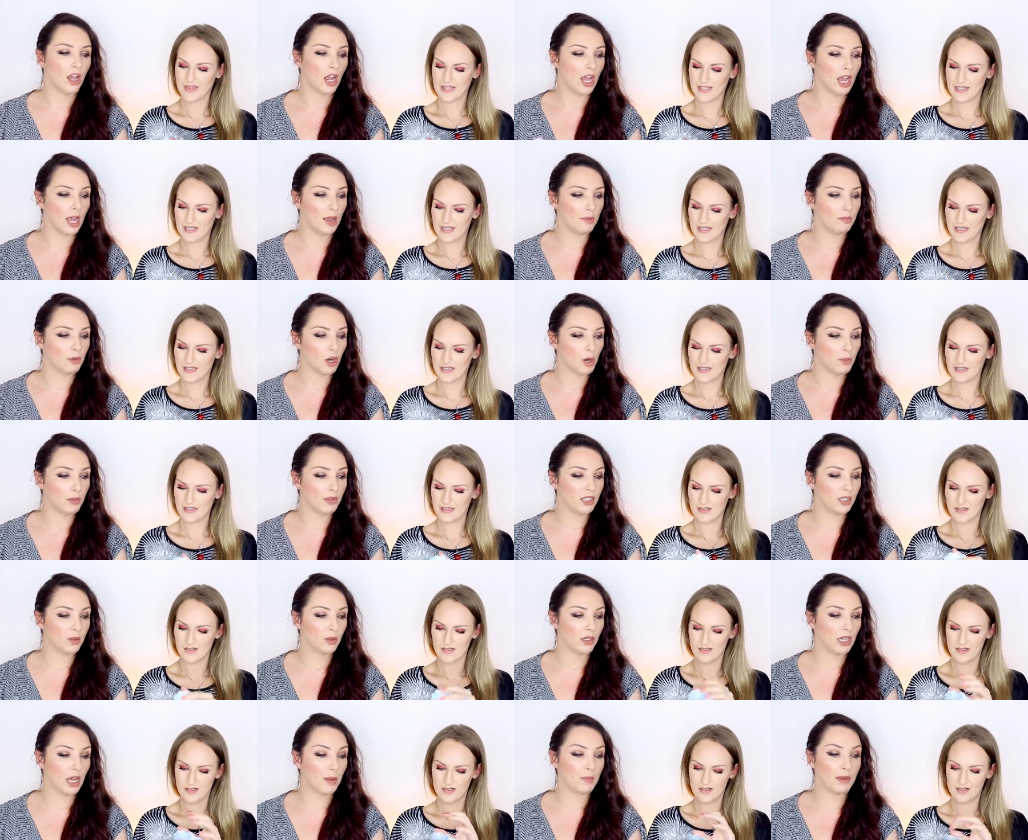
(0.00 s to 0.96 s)
Speaker 1: um, open this
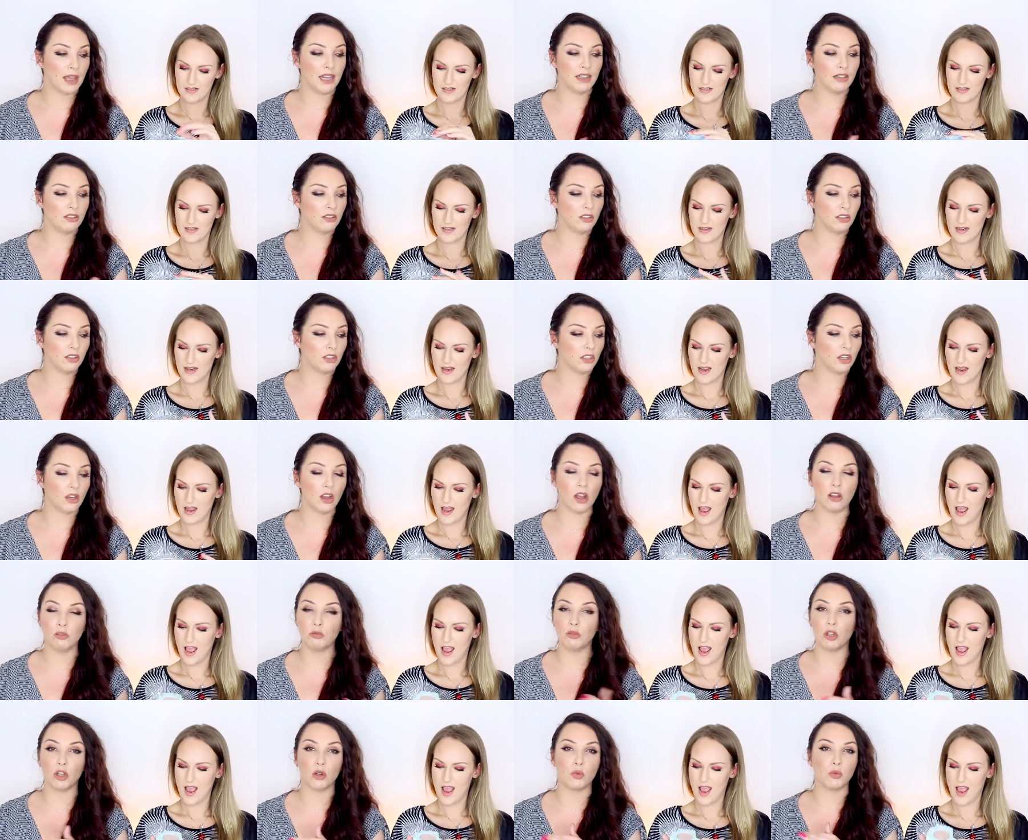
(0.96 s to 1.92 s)
one up. And
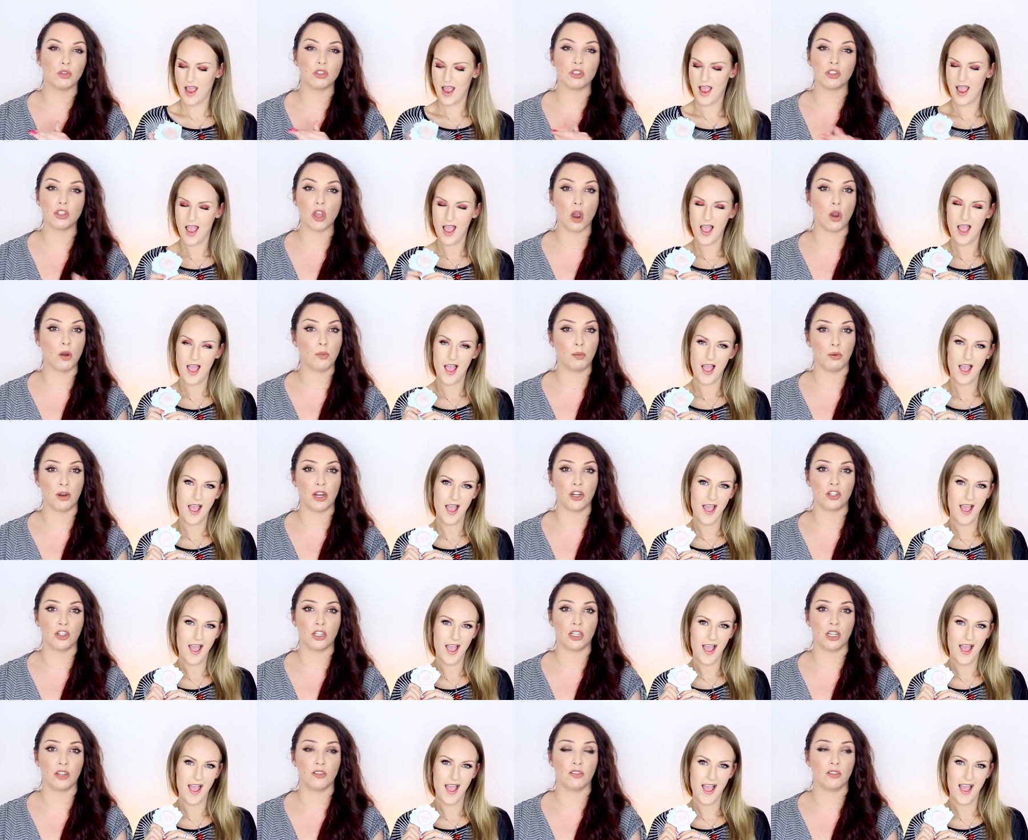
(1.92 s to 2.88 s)
look, so
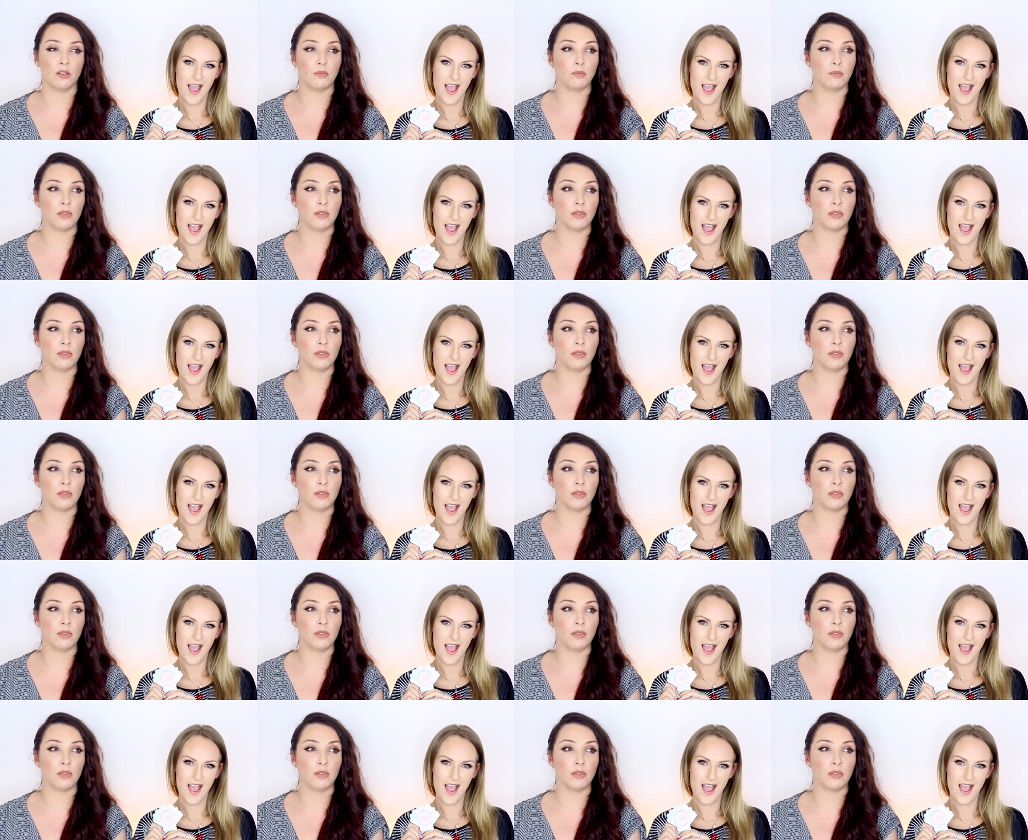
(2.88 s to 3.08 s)
appreciative.